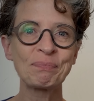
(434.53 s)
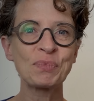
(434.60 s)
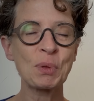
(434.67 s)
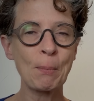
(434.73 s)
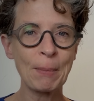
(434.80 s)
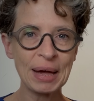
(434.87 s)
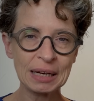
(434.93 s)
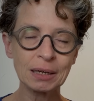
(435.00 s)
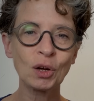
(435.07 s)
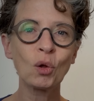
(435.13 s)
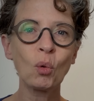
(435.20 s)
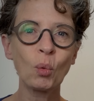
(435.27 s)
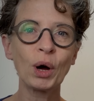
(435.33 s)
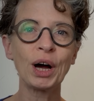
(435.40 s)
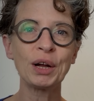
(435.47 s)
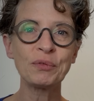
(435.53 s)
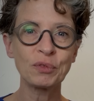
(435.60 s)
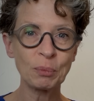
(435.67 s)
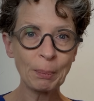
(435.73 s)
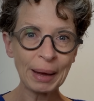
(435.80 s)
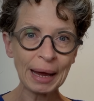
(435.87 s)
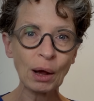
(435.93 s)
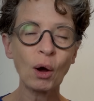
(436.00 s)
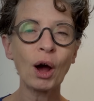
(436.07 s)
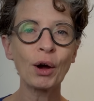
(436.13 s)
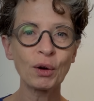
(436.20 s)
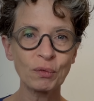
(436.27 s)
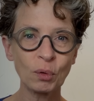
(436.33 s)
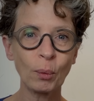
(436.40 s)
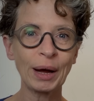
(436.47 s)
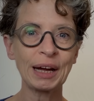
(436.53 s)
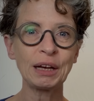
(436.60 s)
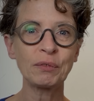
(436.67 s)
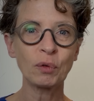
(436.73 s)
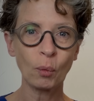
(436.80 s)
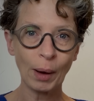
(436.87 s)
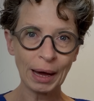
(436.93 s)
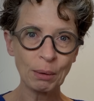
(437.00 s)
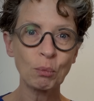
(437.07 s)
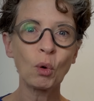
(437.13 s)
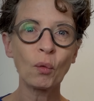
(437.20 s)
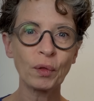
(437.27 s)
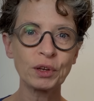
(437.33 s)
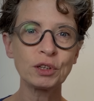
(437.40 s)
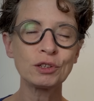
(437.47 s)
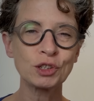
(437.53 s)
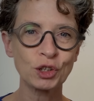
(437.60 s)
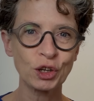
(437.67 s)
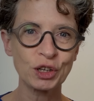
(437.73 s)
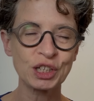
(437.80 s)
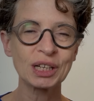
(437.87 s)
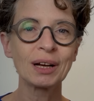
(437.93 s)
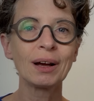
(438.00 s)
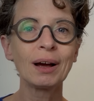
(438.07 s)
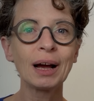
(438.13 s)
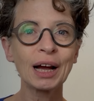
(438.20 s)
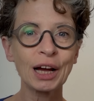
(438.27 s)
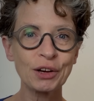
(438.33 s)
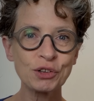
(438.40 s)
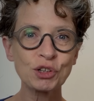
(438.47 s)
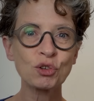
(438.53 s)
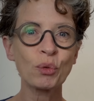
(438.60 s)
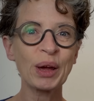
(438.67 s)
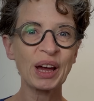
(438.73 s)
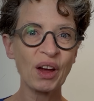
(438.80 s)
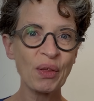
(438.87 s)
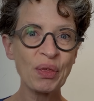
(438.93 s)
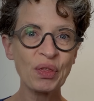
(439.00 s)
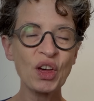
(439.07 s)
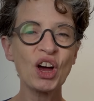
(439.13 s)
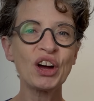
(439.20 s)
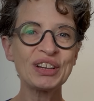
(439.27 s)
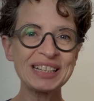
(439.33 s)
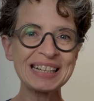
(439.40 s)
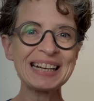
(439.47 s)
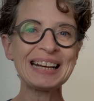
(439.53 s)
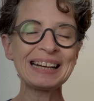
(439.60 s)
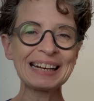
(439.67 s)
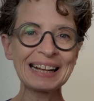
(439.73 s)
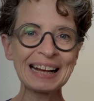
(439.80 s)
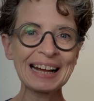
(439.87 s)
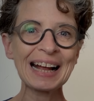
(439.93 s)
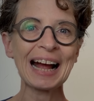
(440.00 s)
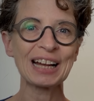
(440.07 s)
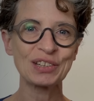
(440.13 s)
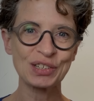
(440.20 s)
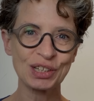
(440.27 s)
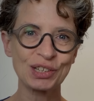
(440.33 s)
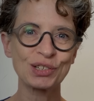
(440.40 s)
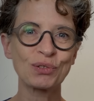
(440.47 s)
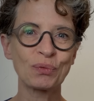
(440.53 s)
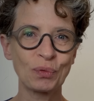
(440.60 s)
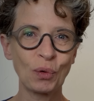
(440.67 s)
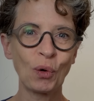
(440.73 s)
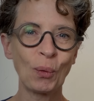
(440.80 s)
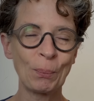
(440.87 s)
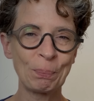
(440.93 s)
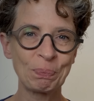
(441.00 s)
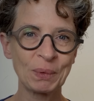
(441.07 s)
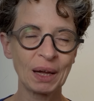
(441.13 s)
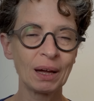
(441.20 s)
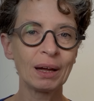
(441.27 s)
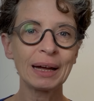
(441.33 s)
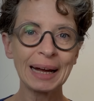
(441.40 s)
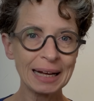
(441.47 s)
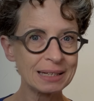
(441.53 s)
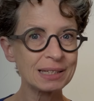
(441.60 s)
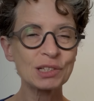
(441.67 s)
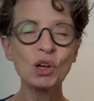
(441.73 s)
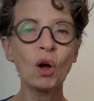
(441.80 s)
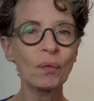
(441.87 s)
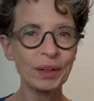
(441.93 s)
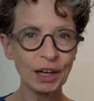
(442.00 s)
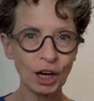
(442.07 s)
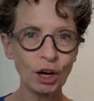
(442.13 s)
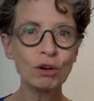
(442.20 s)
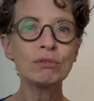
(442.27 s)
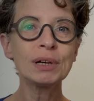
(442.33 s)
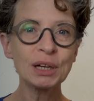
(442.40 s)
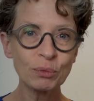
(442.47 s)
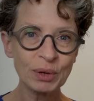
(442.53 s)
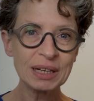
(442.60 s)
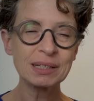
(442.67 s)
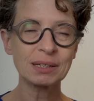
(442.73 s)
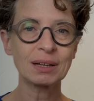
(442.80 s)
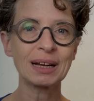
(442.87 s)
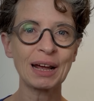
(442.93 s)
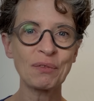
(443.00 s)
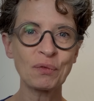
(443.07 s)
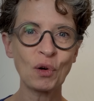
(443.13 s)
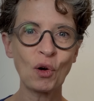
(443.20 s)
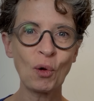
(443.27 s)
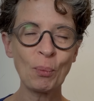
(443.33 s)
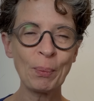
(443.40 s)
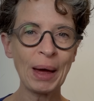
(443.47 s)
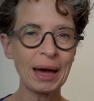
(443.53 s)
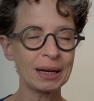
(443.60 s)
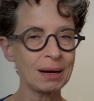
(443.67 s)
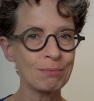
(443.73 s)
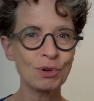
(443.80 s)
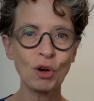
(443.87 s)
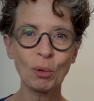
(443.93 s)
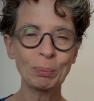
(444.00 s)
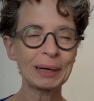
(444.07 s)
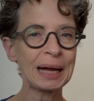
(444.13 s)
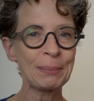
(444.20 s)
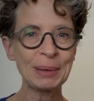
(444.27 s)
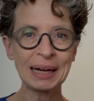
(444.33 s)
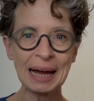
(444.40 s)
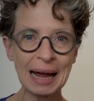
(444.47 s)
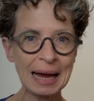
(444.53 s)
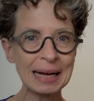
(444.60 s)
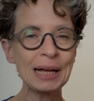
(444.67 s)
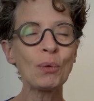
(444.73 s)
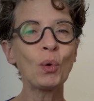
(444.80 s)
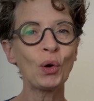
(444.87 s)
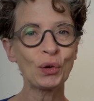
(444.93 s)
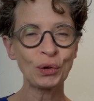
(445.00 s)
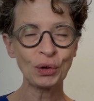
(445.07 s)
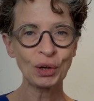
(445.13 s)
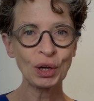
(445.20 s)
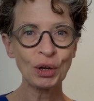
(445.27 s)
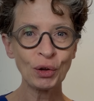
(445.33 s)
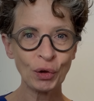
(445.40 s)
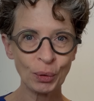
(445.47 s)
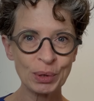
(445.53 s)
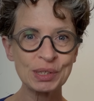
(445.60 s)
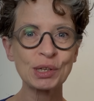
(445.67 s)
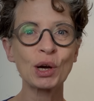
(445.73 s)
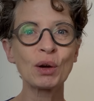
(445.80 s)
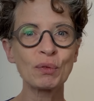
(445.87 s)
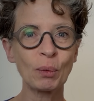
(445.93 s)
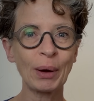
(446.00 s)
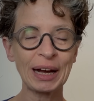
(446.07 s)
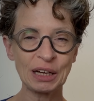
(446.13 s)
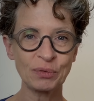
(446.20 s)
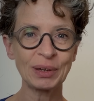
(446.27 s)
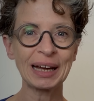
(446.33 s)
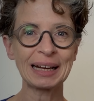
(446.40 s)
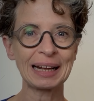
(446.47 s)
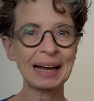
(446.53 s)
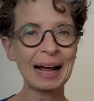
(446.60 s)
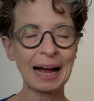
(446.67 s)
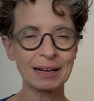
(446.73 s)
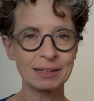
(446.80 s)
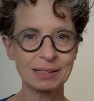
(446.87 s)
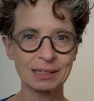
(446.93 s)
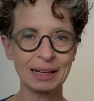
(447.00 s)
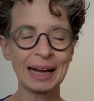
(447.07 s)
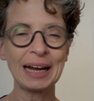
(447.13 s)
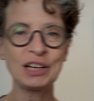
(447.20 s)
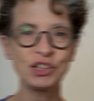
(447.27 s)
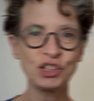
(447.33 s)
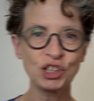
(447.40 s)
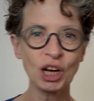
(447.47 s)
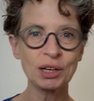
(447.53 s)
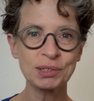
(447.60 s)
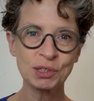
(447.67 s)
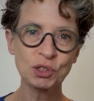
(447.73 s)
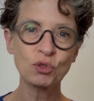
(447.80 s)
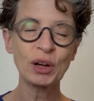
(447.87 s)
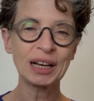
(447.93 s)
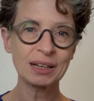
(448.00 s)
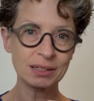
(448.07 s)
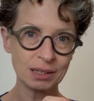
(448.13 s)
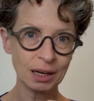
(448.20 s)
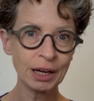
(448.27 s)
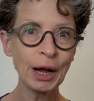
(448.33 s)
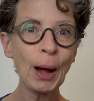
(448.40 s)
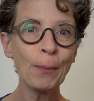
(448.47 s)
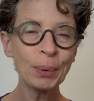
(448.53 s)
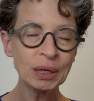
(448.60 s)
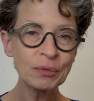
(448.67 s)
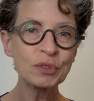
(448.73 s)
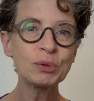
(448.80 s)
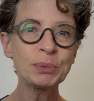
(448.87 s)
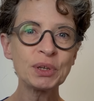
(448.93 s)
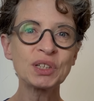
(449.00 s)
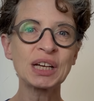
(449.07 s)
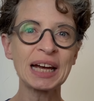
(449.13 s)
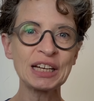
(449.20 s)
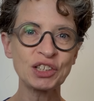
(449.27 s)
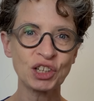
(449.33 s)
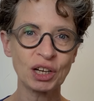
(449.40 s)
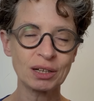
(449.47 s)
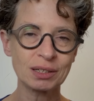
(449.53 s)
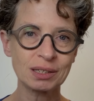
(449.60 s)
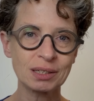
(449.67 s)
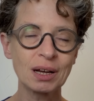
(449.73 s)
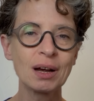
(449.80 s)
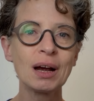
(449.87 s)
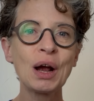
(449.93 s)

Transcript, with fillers: the medical word for being overweight, for weighing more than you should, can trigger 13 cancers to form. It's not the only reason they form, and I'm not blaming anyone who is overweight for getting cancer. It just triggers a couple of the mutations